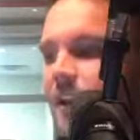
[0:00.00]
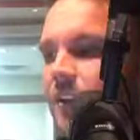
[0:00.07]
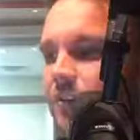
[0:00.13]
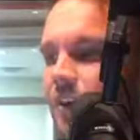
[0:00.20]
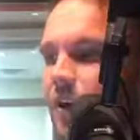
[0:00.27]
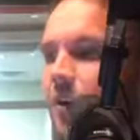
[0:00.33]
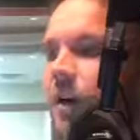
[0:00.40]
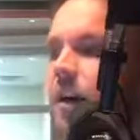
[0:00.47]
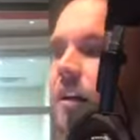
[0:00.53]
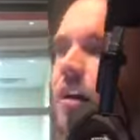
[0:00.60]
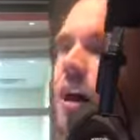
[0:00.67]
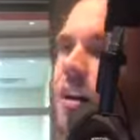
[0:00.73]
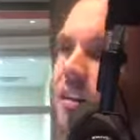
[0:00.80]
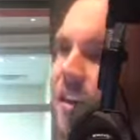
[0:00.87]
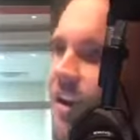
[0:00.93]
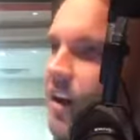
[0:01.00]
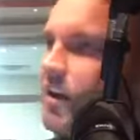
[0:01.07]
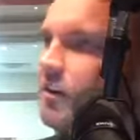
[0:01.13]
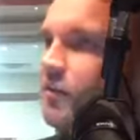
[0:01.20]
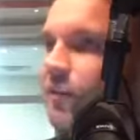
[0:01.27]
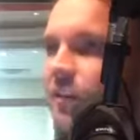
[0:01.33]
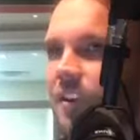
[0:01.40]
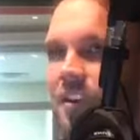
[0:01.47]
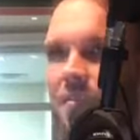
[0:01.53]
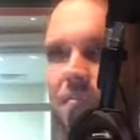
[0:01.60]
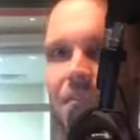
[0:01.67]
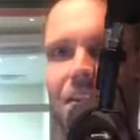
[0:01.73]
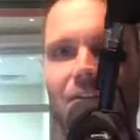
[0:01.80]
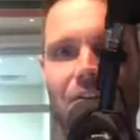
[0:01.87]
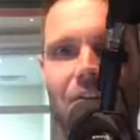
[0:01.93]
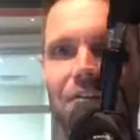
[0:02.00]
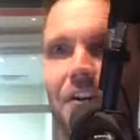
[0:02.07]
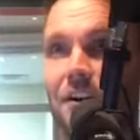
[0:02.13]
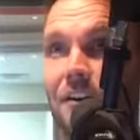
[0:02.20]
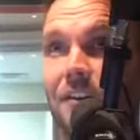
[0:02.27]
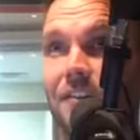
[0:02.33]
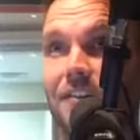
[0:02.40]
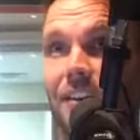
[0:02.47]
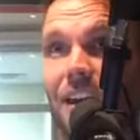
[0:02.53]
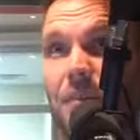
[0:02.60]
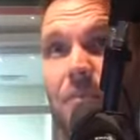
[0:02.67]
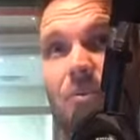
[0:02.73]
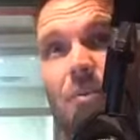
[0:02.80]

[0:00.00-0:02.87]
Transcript: So God cares for them in their darkest times.